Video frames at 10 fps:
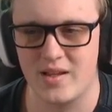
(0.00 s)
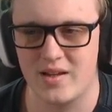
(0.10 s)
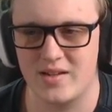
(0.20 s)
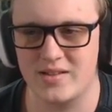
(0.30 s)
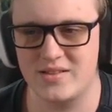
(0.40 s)

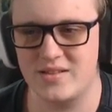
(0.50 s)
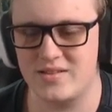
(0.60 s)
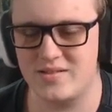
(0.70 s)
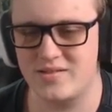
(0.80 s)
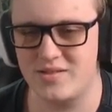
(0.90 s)
Because
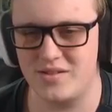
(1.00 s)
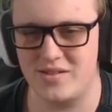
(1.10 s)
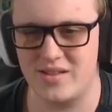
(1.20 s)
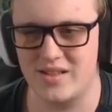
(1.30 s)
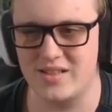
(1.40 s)

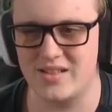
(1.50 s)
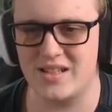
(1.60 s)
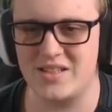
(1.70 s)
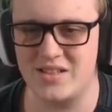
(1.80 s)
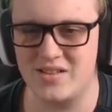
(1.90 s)
this is
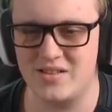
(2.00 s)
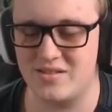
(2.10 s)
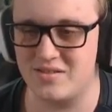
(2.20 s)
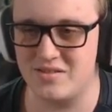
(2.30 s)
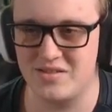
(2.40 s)
actually
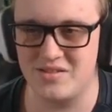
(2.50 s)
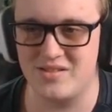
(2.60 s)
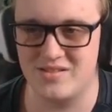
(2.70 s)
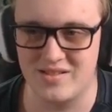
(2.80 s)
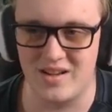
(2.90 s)

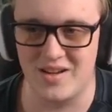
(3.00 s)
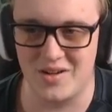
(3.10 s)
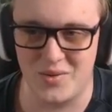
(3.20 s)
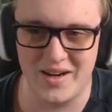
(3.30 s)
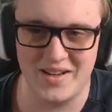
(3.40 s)

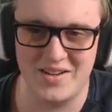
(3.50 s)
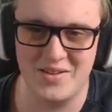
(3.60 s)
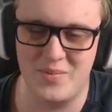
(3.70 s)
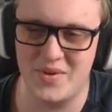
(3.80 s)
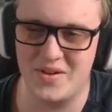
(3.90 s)
quite a
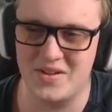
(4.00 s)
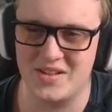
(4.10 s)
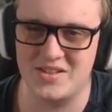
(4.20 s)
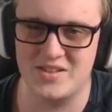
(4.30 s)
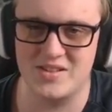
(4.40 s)
good build.
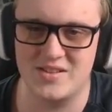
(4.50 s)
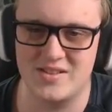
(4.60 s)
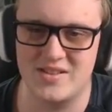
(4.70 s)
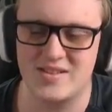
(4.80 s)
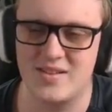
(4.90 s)
It's
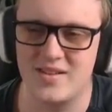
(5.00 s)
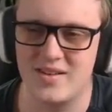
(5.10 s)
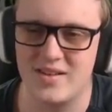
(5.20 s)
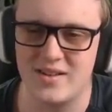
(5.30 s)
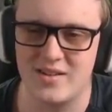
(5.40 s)
just
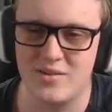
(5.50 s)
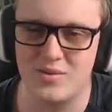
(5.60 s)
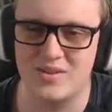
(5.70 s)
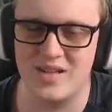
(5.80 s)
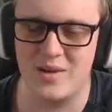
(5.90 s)

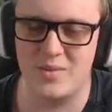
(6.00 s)
wasn't able